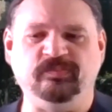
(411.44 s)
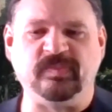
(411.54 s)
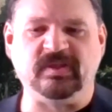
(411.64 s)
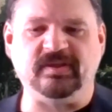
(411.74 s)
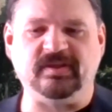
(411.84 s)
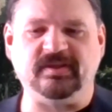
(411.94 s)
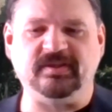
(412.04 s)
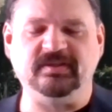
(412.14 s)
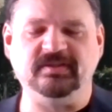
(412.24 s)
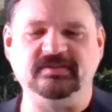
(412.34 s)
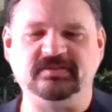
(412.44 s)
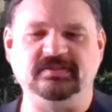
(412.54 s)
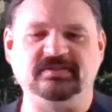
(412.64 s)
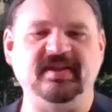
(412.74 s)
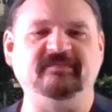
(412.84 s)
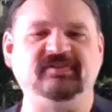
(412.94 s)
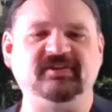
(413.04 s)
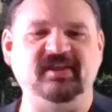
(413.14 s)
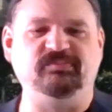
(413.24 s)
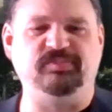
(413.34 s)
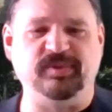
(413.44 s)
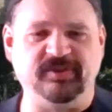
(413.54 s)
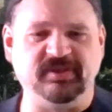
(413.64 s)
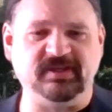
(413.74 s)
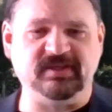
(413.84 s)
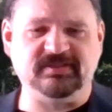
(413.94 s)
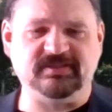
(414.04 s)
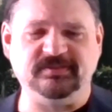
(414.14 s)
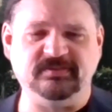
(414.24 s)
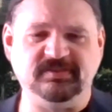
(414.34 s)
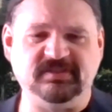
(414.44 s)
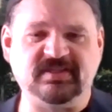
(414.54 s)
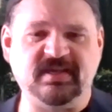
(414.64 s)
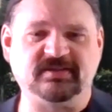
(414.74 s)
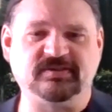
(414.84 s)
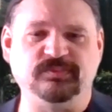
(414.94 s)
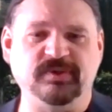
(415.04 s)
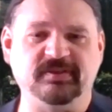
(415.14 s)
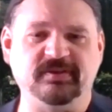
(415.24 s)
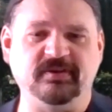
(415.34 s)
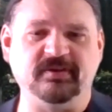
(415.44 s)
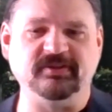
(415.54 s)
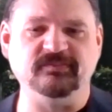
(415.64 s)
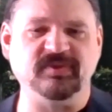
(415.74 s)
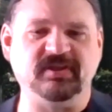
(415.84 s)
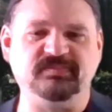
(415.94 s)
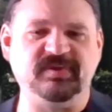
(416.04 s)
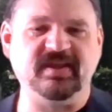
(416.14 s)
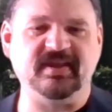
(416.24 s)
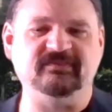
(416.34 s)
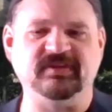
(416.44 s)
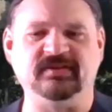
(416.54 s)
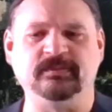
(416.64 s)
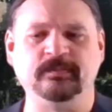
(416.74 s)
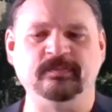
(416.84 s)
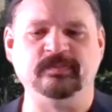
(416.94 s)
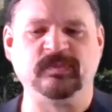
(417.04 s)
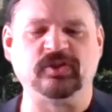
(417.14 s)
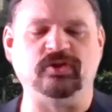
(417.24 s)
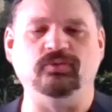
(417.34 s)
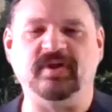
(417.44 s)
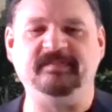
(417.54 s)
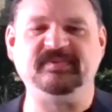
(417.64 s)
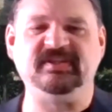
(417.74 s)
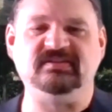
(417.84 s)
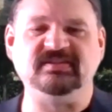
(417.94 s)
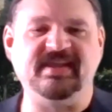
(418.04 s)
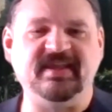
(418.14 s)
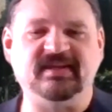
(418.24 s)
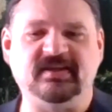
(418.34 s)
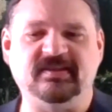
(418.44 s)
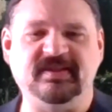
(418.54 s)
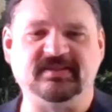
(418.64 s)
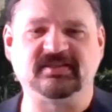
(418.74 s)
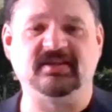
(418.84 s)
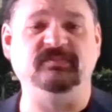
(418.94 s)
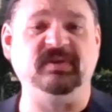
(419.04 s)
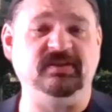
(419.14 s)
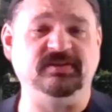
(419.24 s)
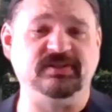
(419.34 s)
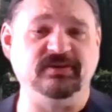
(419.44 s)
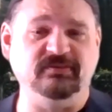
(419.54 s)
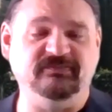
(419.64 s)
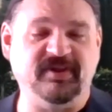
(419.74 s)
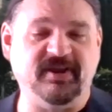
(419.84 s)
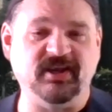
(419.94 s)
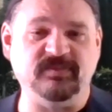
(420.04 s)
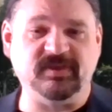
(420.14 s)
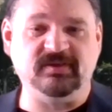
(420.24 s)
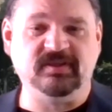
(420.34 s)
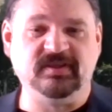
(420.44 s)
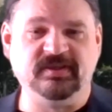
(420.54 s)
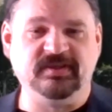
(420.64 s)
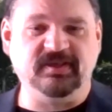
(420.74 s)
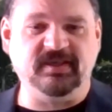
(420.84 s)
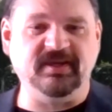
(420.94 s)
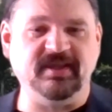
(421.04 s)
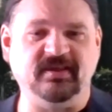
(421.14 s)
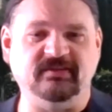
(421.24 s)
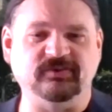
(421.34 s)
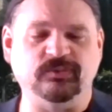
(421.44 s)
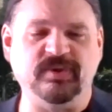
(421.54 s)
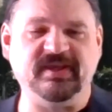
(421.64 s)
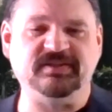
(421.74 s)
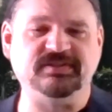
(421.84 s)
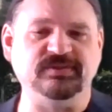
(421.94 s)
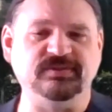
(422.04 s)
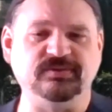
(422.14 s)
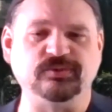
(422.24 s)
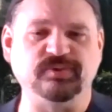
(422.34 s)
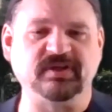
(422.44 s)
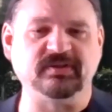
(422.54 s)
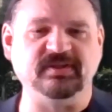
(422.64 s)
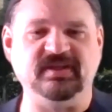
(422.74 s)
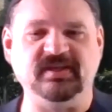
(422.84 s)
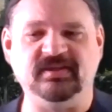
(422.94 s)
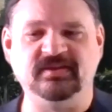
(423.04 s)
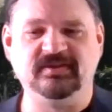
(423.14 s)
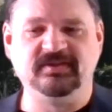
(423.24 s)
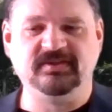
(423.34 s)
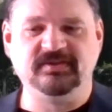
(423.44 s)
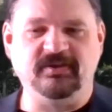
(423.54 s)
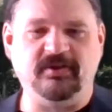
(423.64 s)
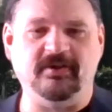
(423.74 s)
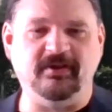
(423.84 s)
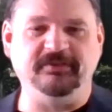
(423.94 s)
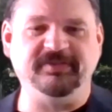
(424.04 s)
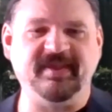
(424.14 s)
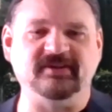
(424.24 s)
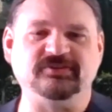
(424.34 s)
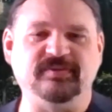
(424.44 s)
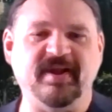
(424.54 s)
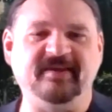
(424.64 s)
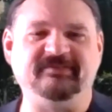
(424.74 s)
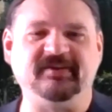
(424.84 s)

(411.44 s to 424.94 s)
to have the capability to detect whether you might be having corrupted data that's coming into your environment, and have a way to quickly halt that traffic,